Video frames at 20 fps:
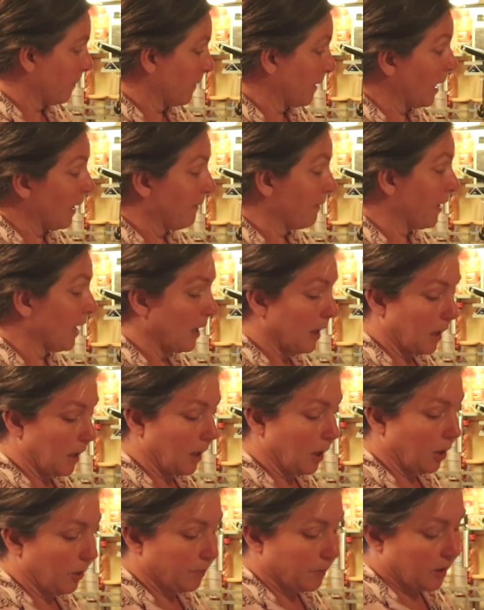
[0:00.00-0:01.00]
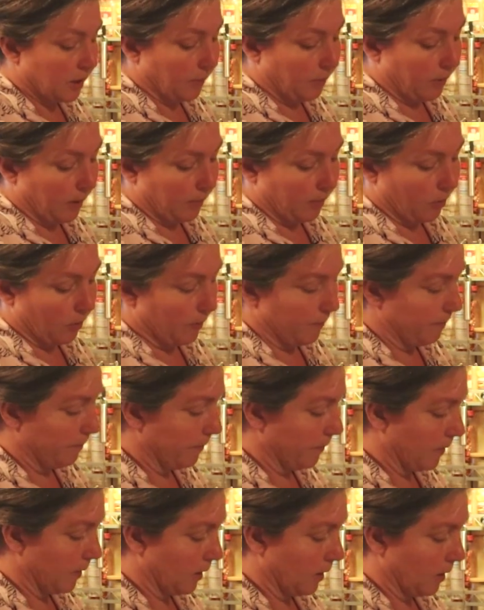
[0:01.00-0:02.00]
I find that it helps debubble
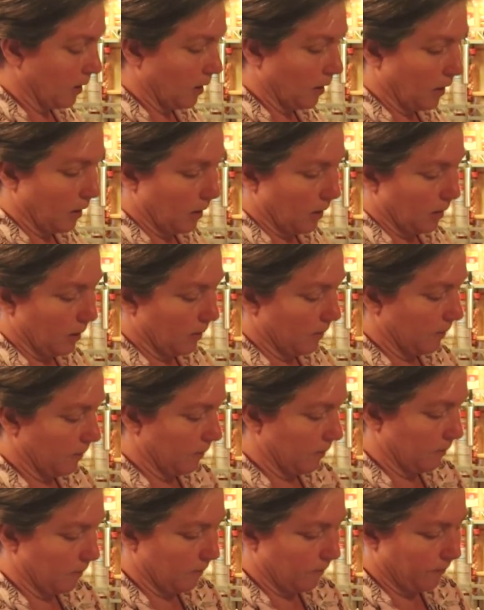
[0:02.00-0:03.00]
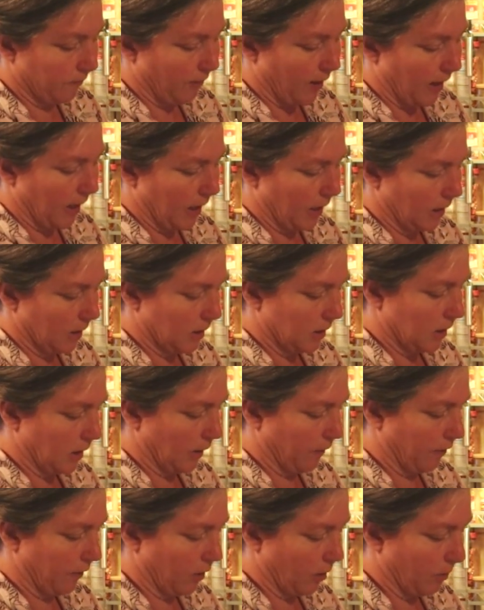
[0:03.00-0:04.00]
the fine
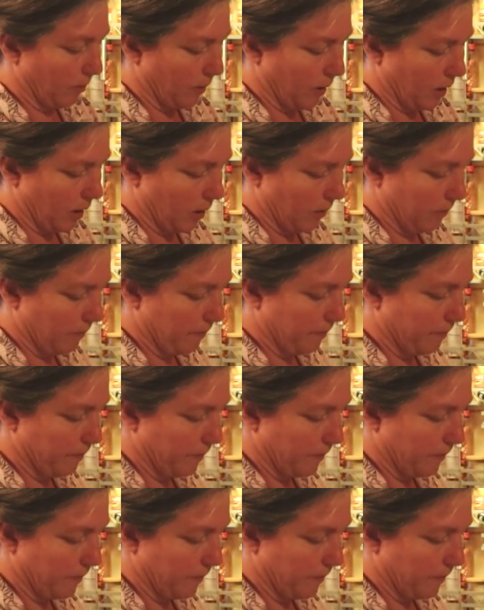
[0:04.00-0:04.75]
stuff at the bottom.